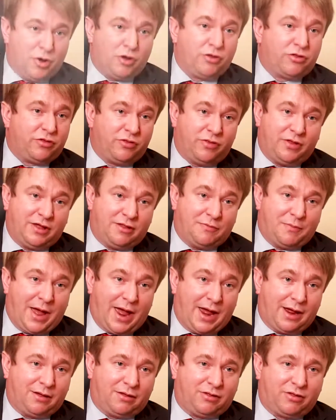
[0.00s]
most of these
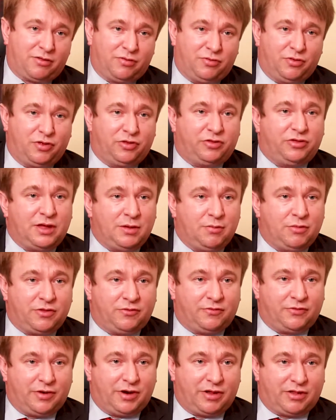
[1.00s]
banks, the teams are
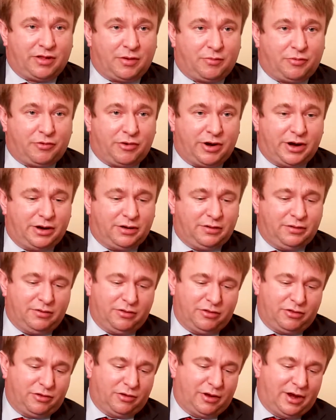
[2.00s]
very separated.
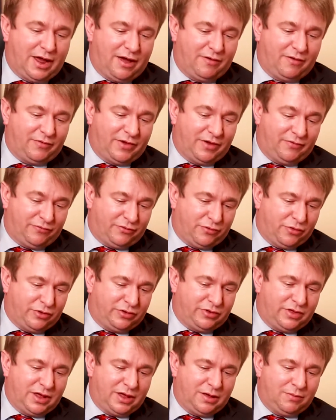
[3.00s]
So you'll have a fraud
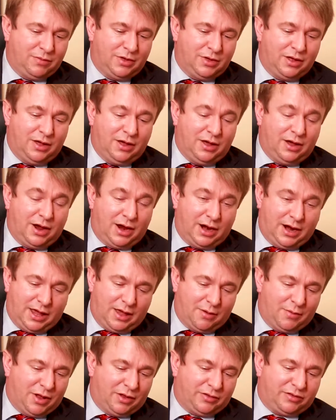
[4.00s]
team, an
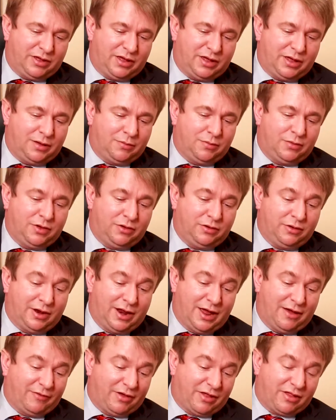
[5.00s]
AML team, you'll
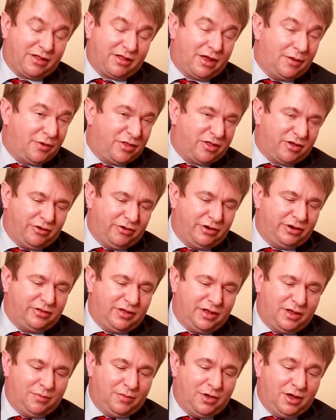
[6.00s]
have a cybersecurity
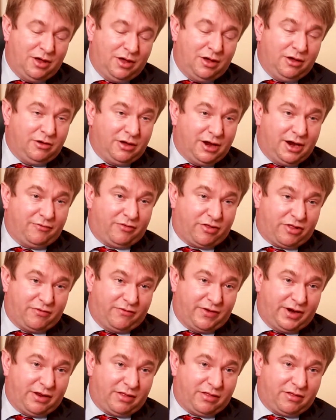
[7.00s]
team, you'll have a
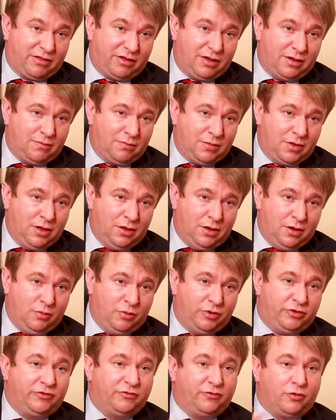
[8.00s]
surveillance team,
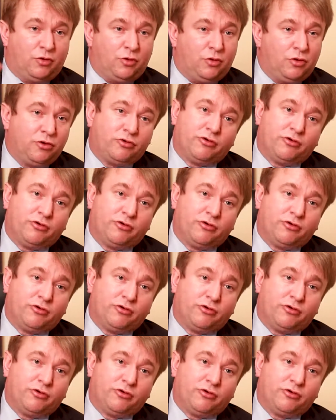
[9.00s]
which have all